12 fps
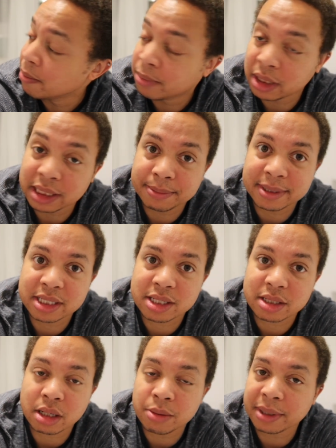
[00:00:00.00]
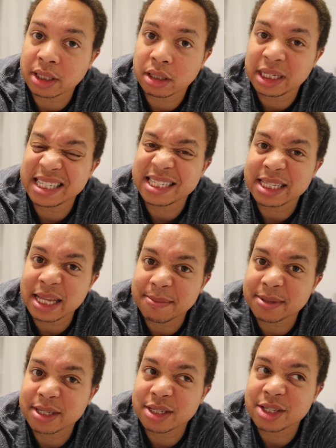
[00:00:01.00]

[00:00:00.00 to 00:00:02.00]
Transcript: But he's been, oh my God, he slept